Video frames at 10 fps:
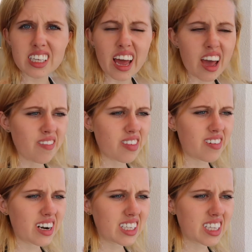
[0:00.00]
Day for
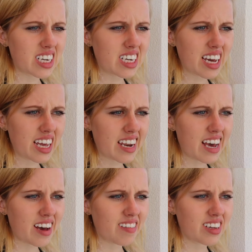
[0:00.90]
the rest of the day
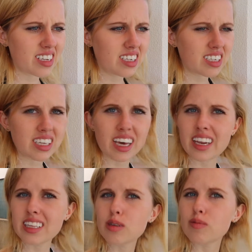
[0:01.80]
now and yeah
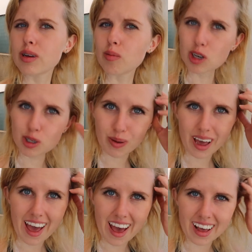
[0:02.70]
I need to rewash my
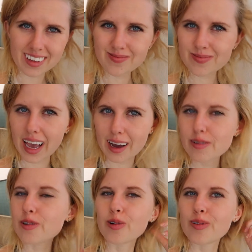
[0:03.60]
hair
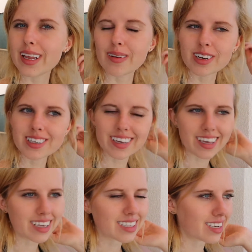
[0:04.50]
after already washing
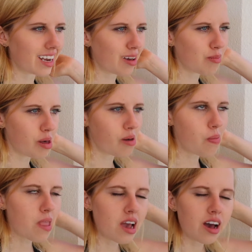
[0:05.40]
it yesterday but
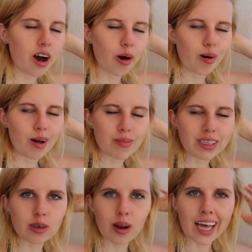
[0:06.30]
oh well, it
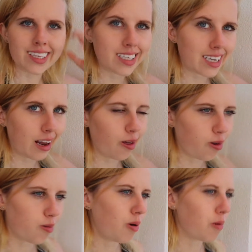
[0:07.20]
means it'll last a day
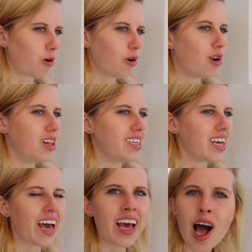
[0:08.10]
longer while we're on
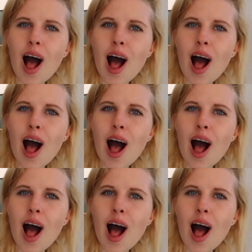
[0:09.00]
holiday